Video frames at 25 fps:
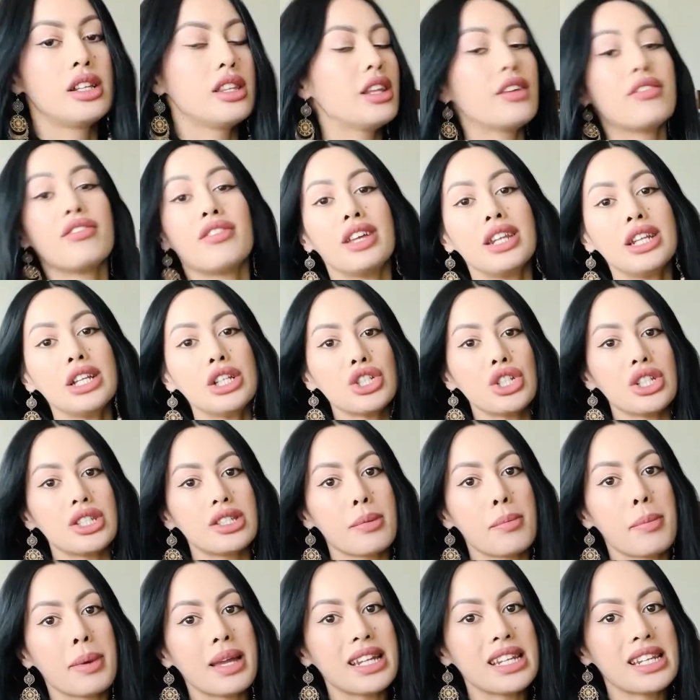The finish is
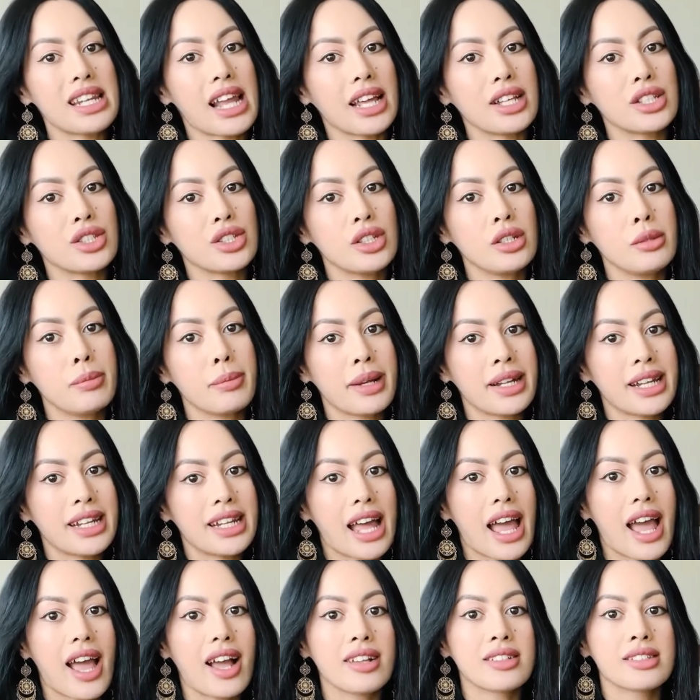a bit nicer, but
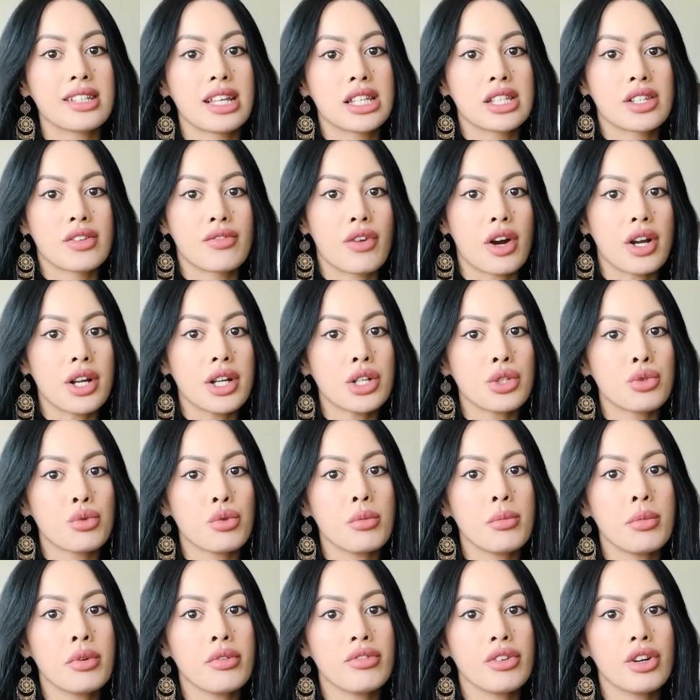it acts as a varnish
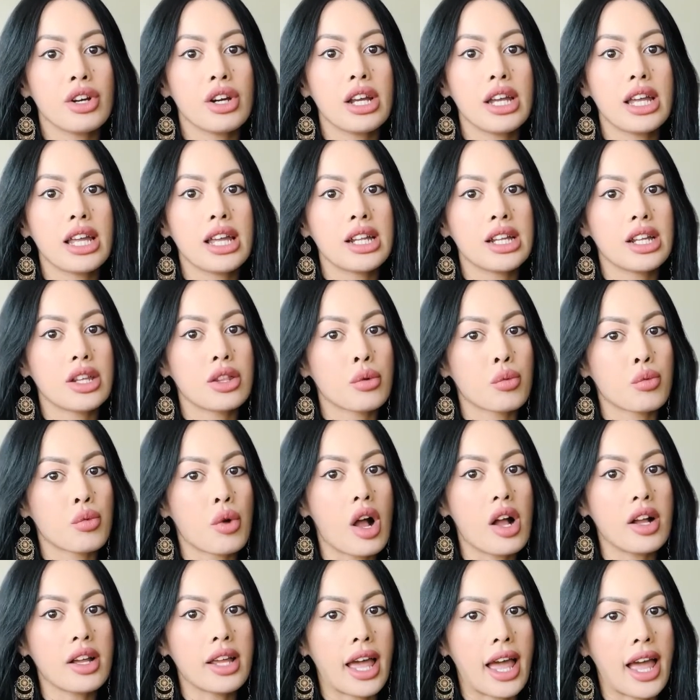remover in the
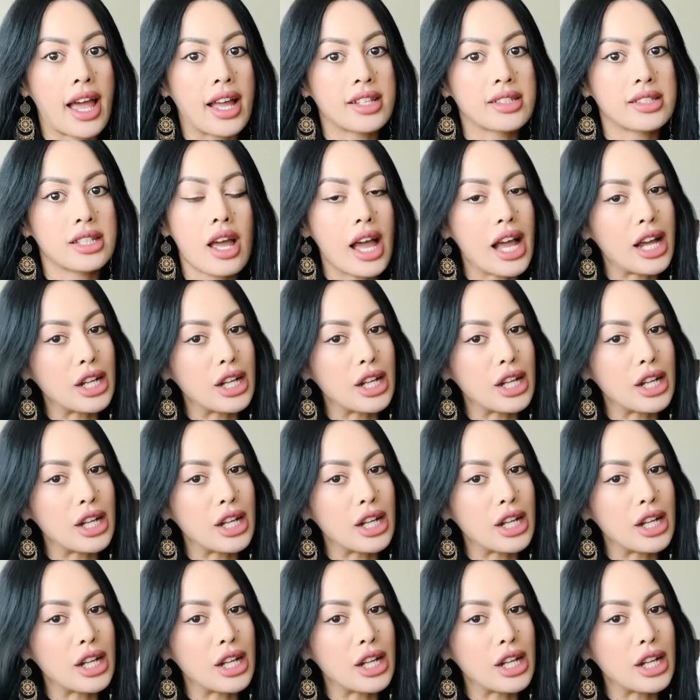wrong hands